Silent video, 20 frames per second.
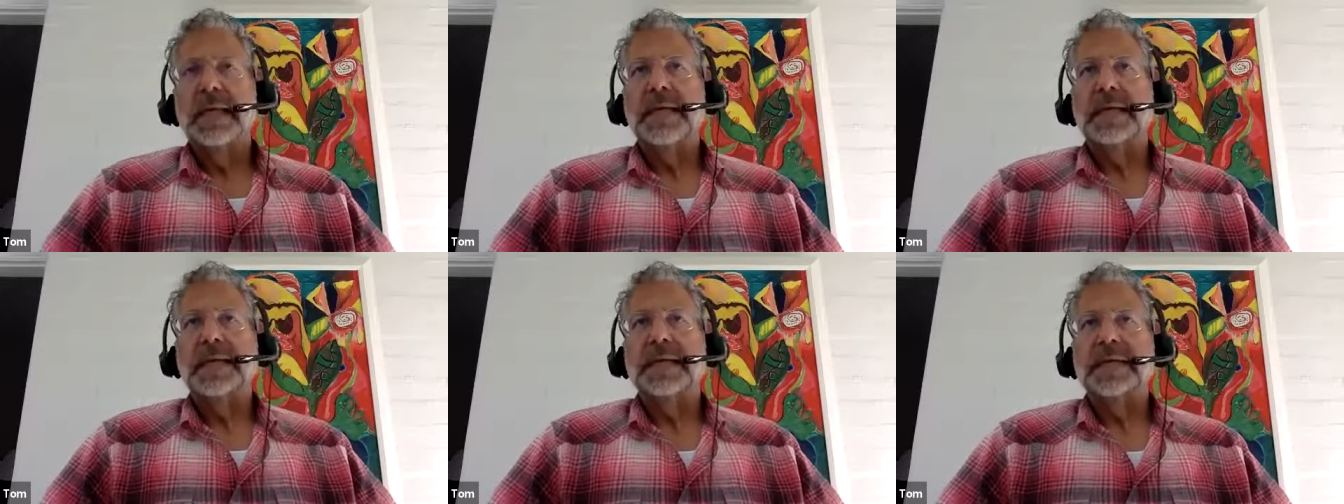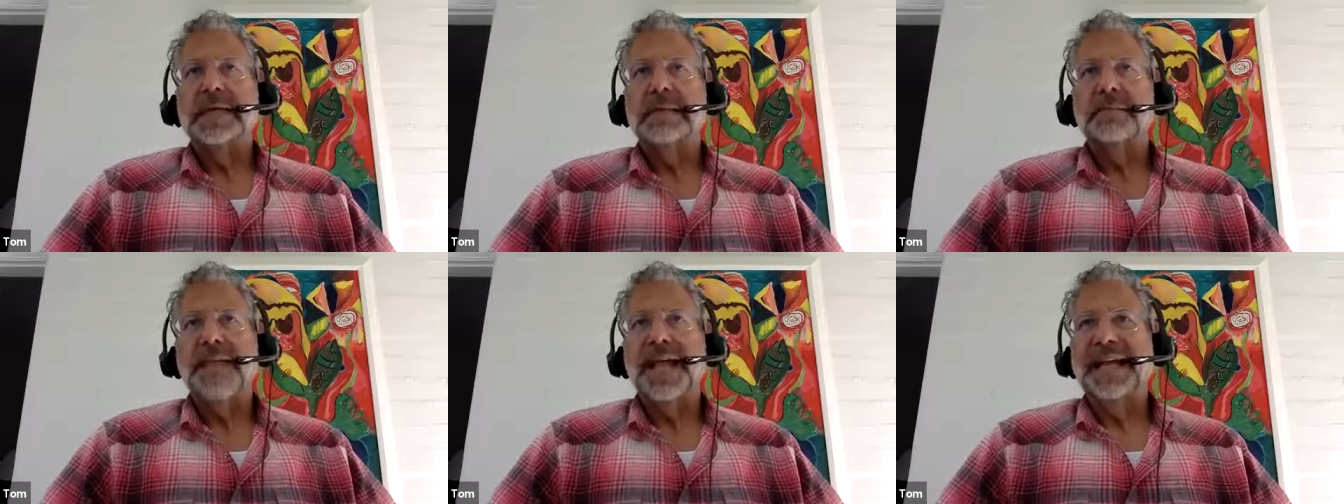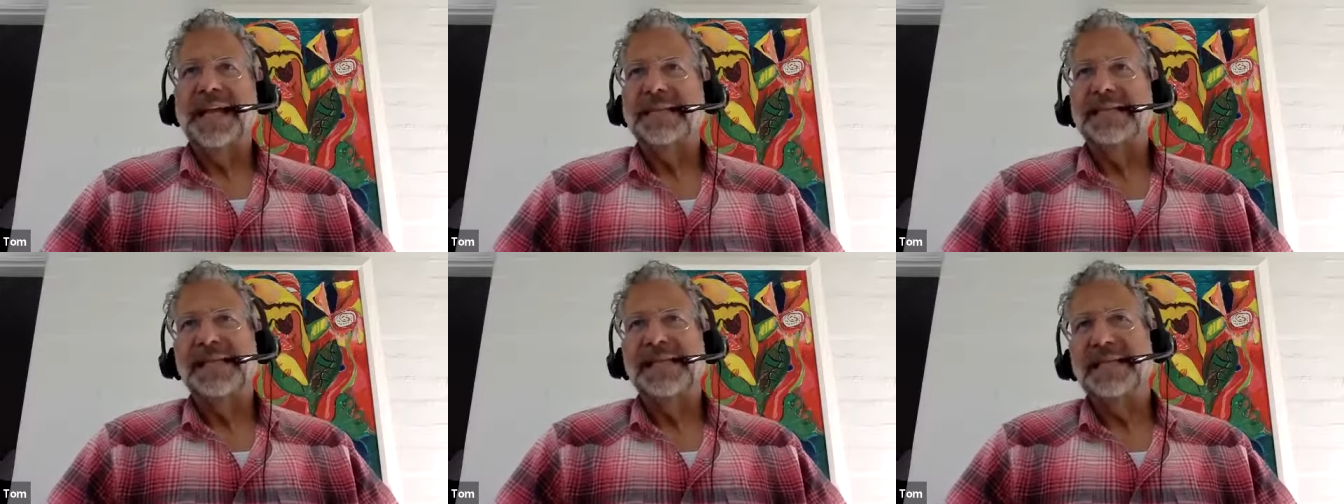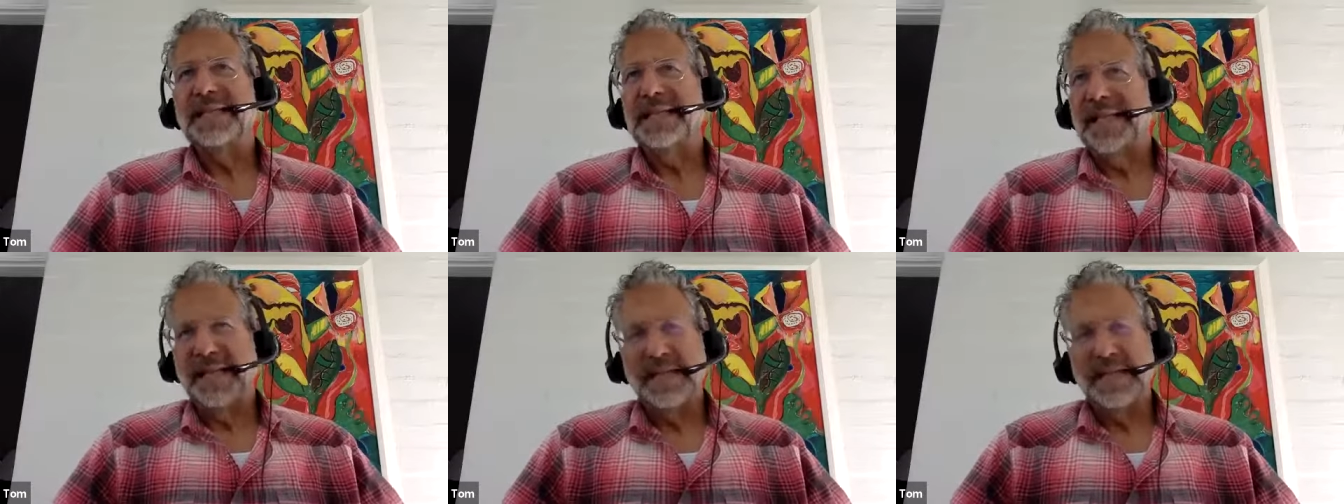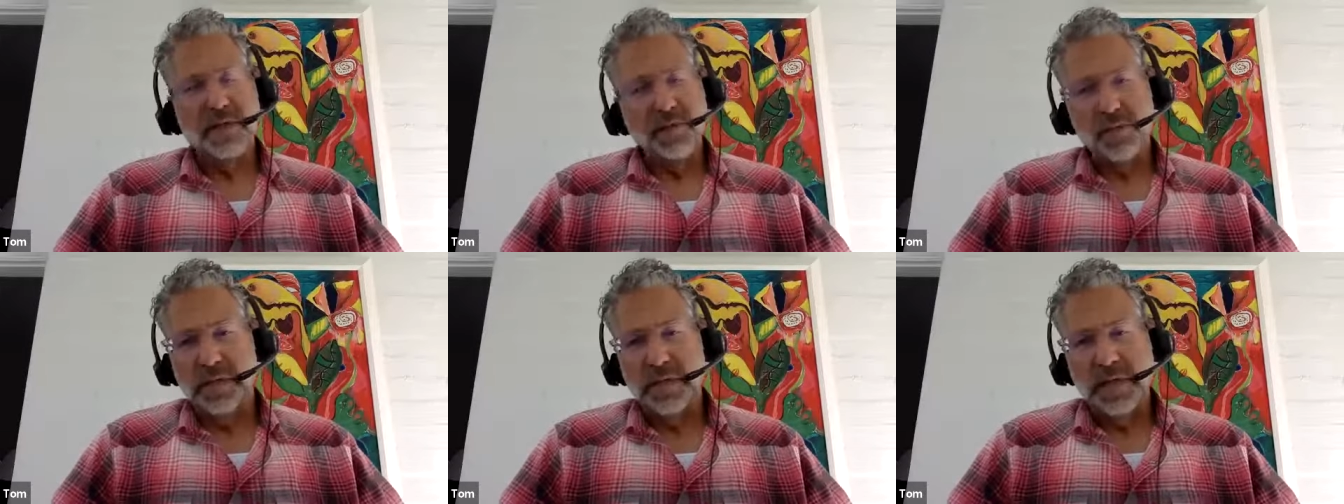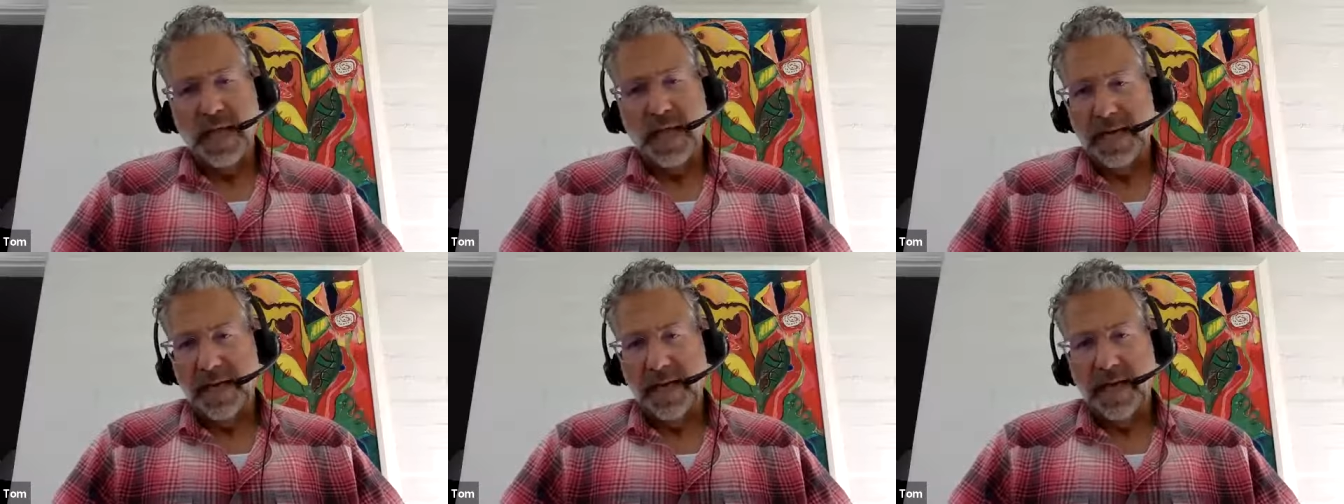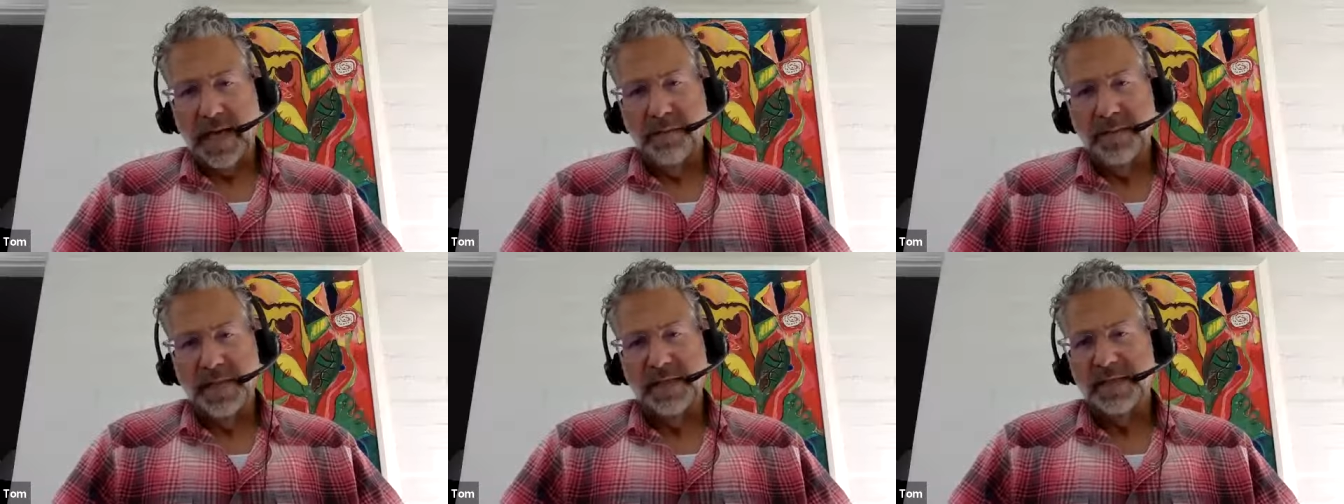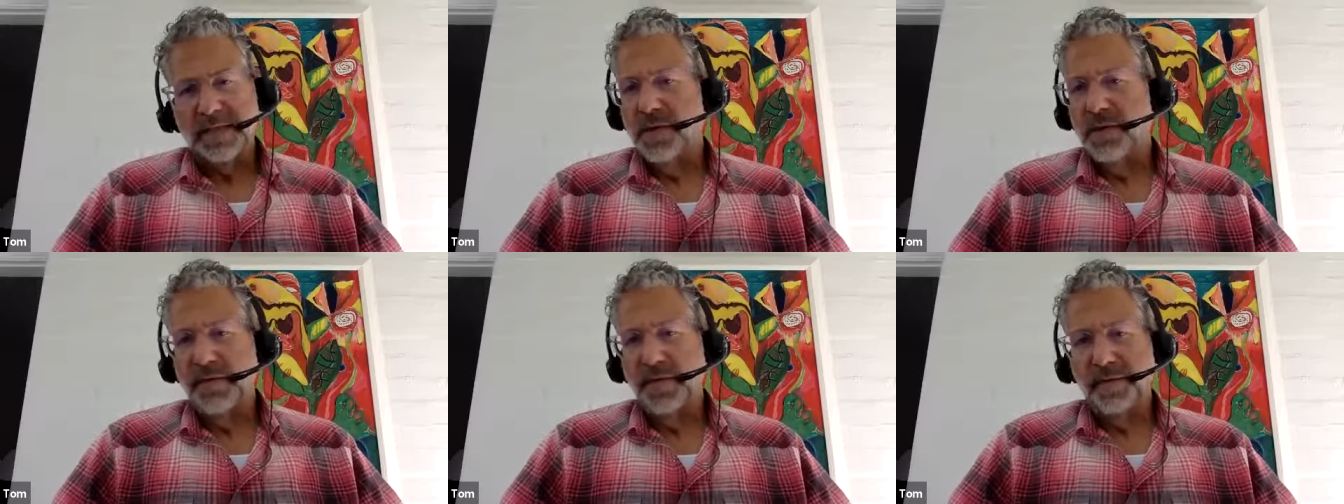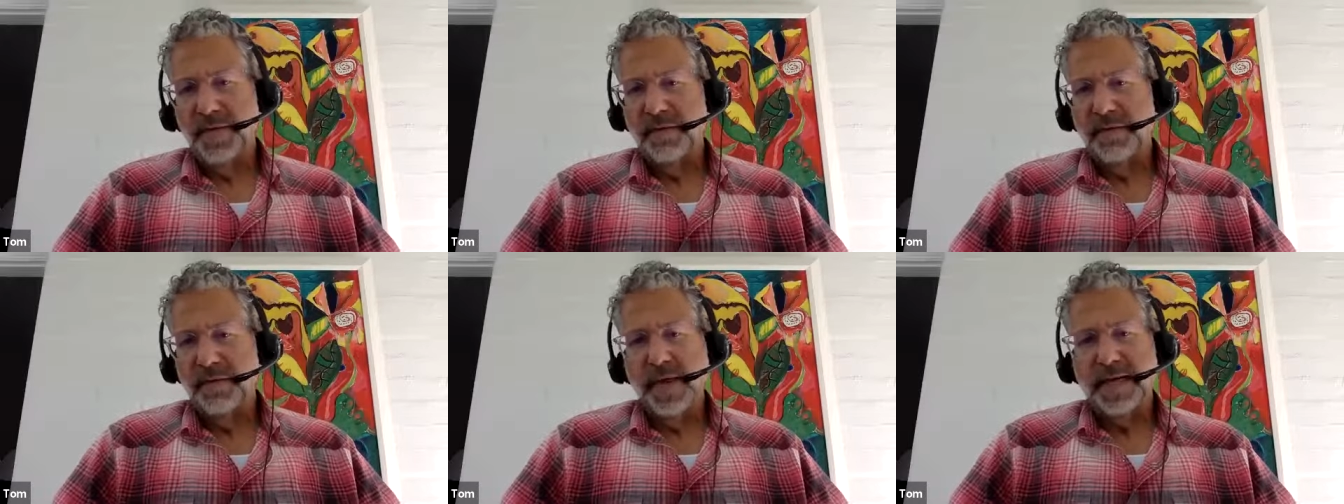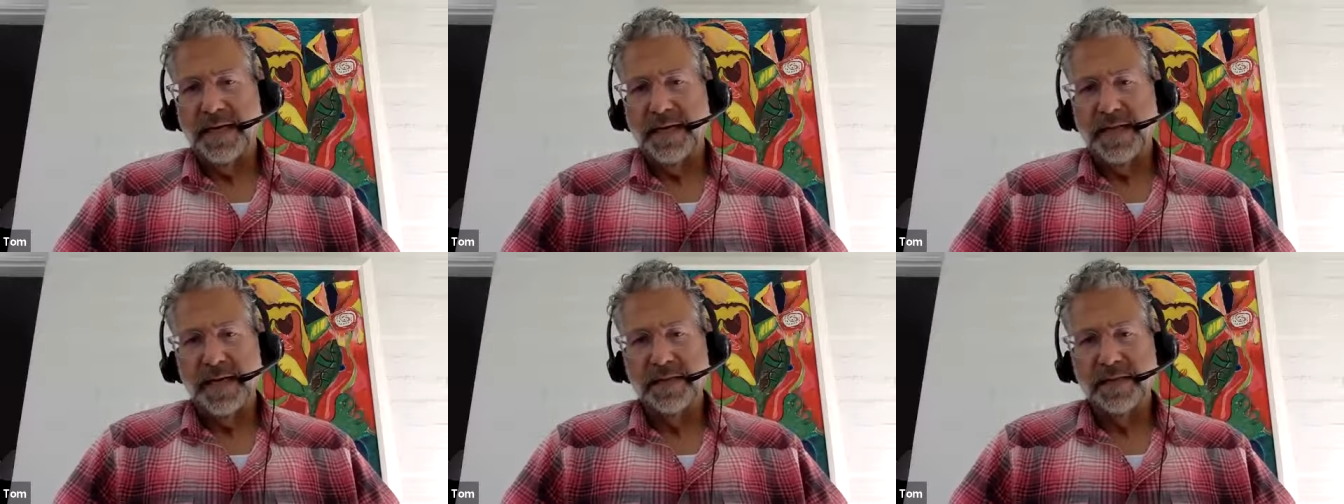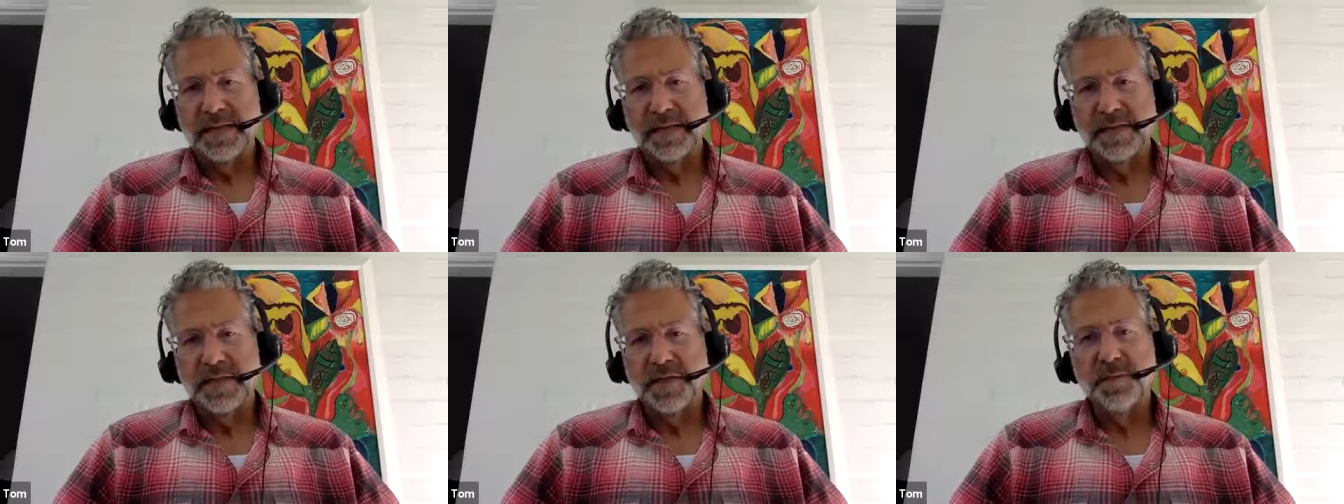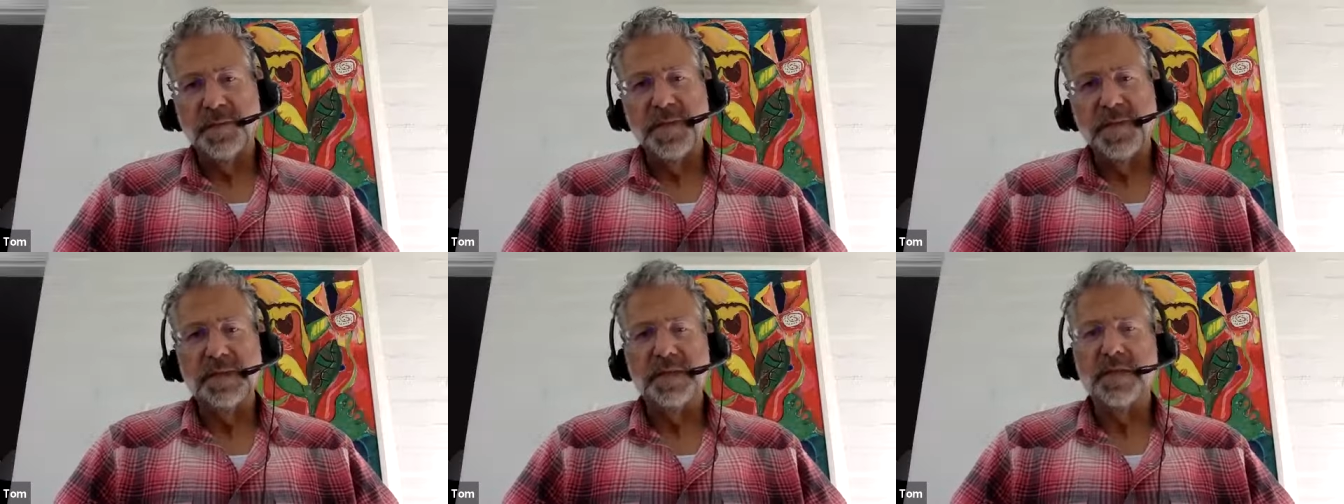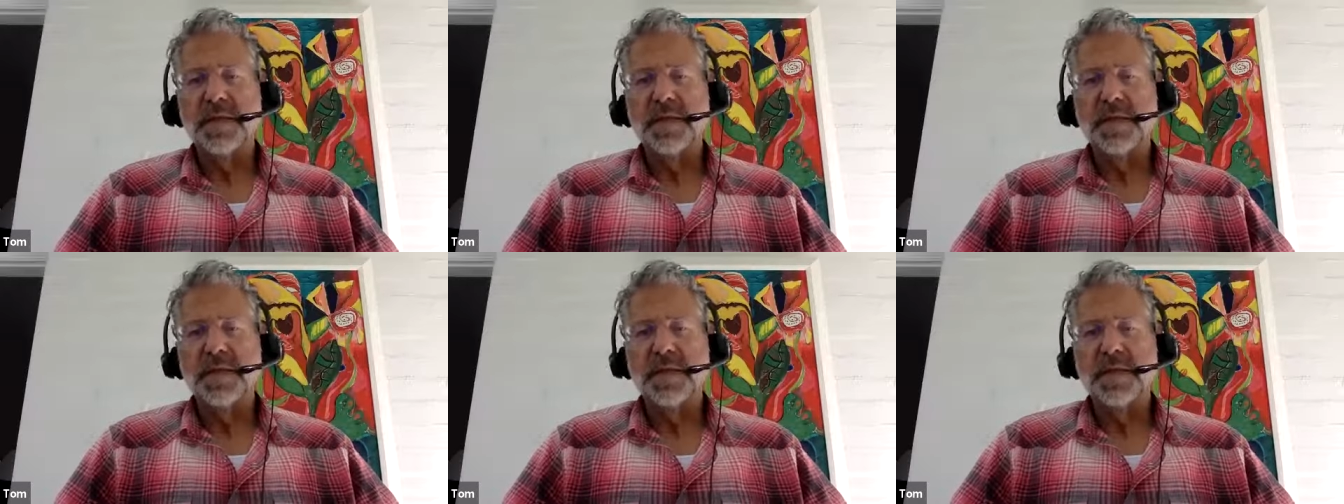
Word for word: Um, and didn't think there were a lot of companies who would be ready to consume us.